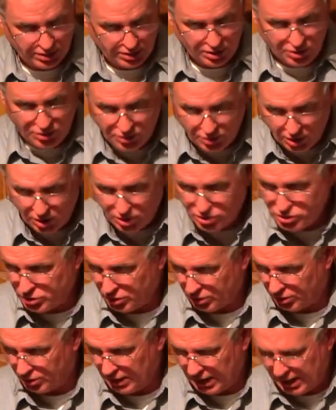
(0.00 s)

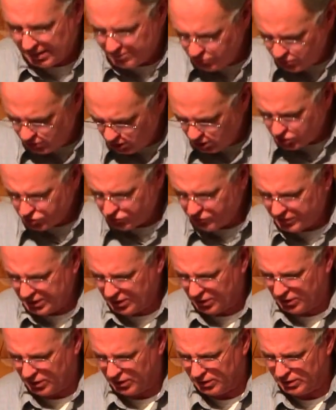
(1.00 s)
Nurture. I'm nurturing
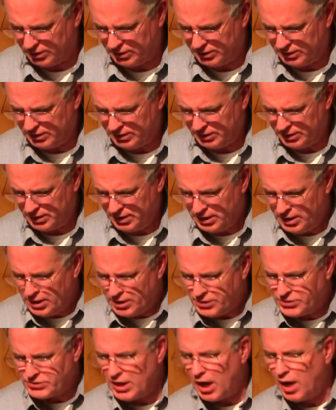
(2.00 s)
her.
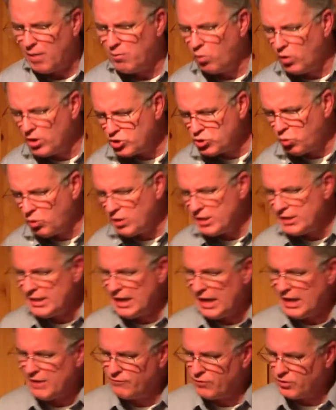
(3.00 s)
Psalm
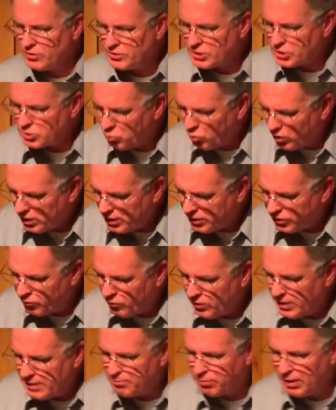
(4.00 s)
128, verses 1 and
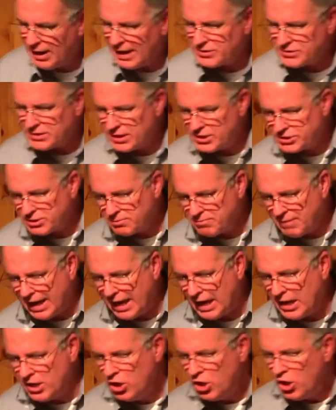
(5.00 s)
3 Blessed is the
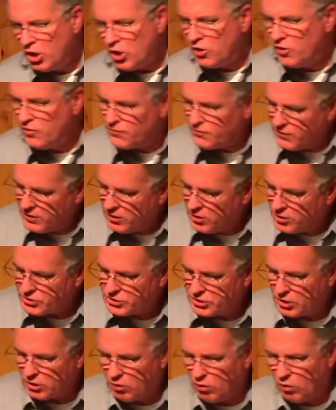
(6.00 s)
man who
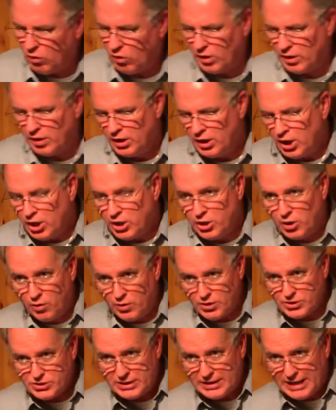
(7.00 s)
fears the Lord.
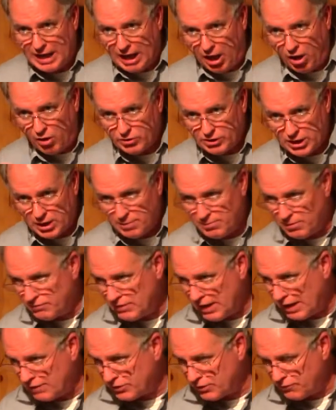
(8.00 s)
Notice the outcome of
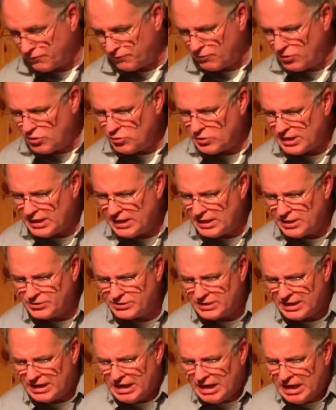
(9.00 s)
that. The fruit
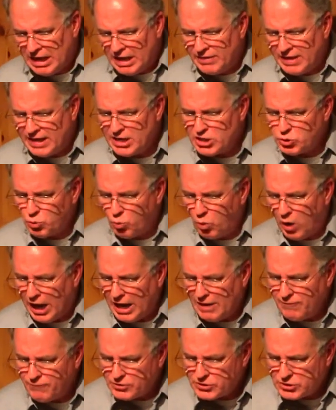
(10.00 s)
is that his
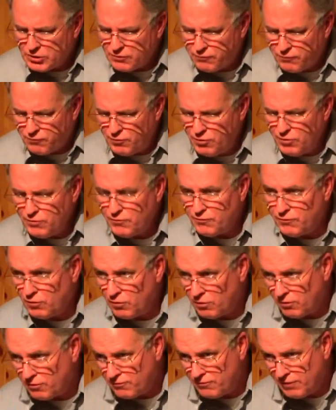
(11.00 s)
wife is a
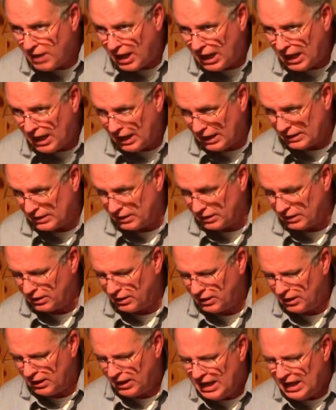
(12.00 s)
fruitful vine,
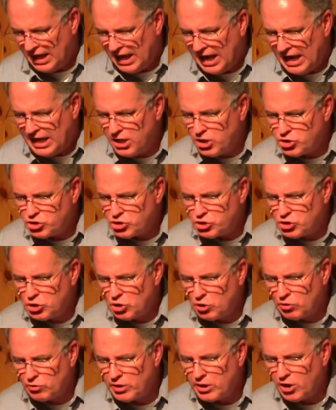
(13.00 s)
and his
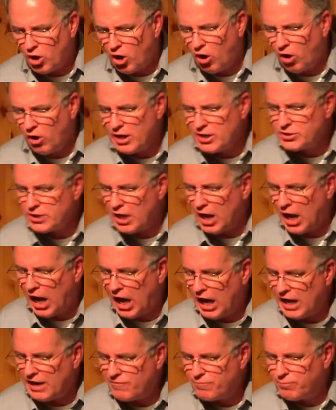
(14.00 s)
children are as
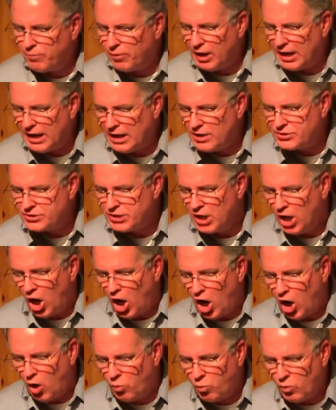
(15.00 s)
olive plants
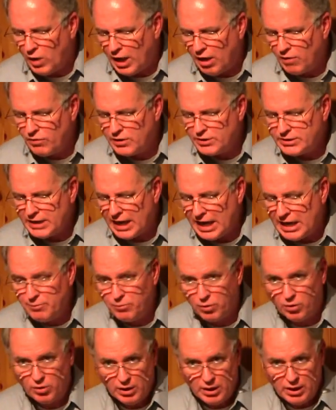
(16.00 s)
around the
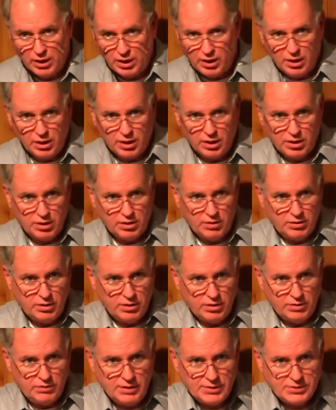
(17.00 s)
table.
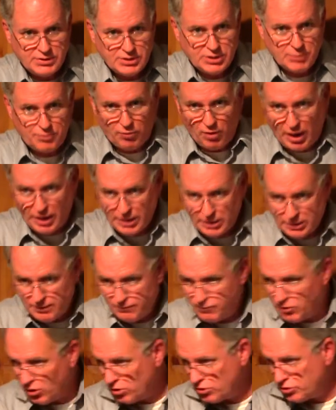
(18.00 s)
This is the product
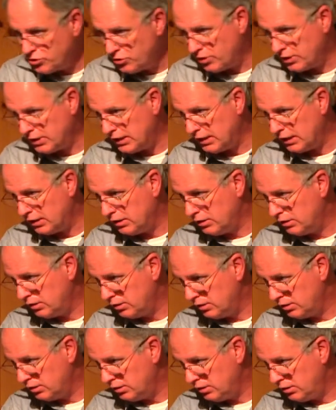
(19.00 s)
of nurture again.
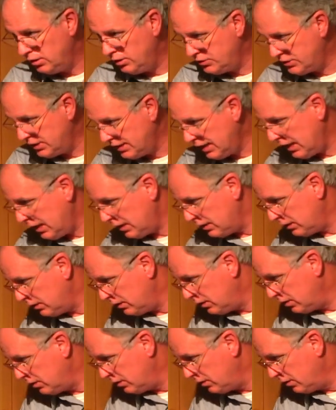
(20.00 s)
You see that?
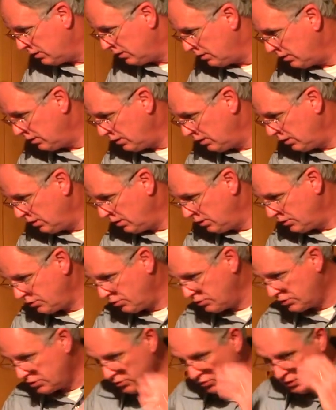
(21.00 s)

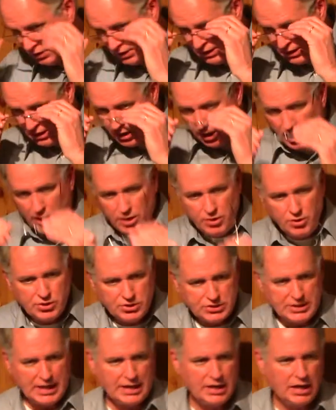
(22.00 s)
So, so
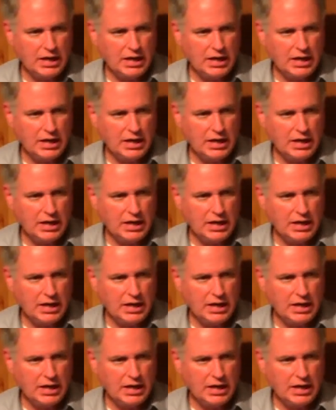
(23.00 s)
understand